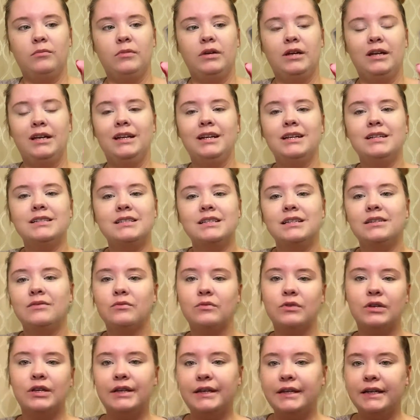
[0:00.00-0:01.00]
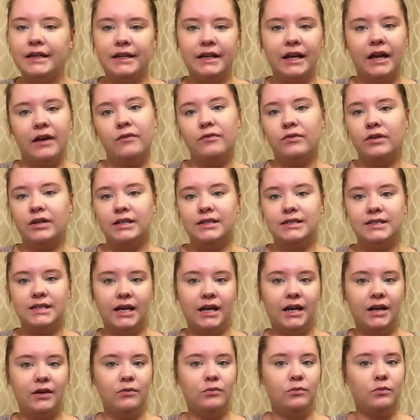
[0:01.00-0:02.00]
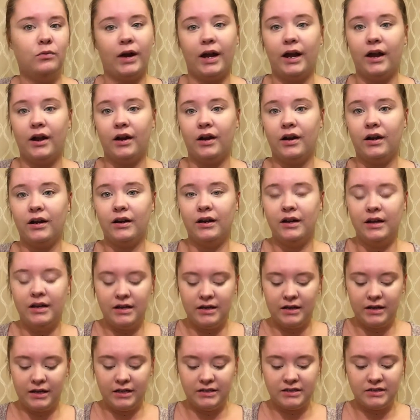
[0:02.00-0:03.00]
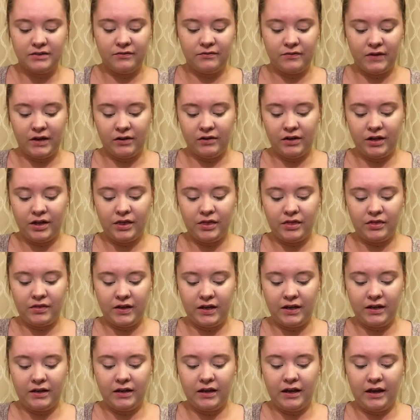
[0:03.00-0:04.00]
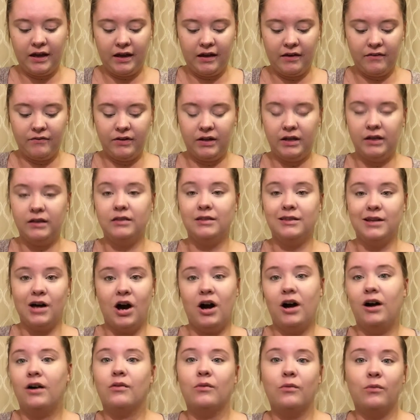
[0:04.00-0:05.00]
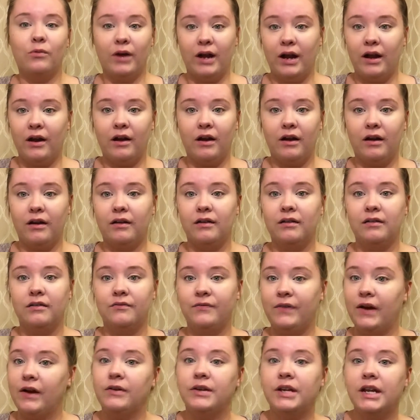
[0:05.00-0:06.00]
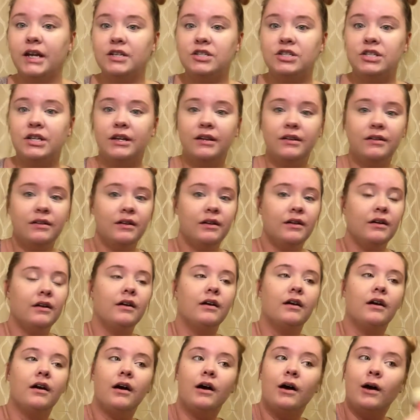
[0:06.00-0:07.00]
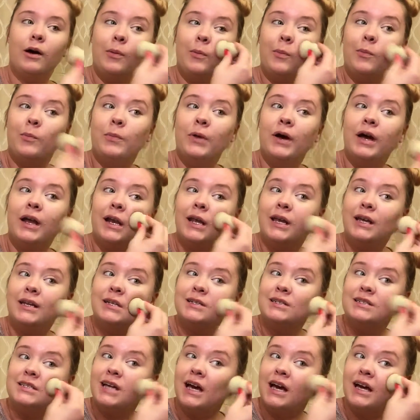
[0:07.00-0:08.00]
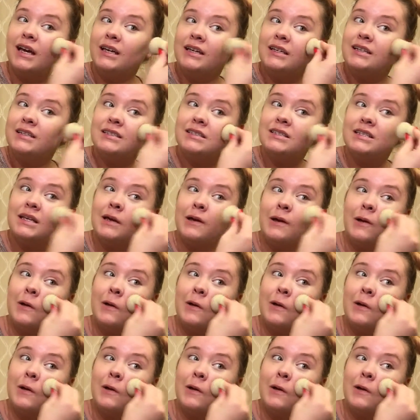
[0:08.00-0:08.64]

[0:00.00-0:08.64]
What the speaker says: It isn't really an everyday wear. It's a very thick, heavy, long wear foundation, but it does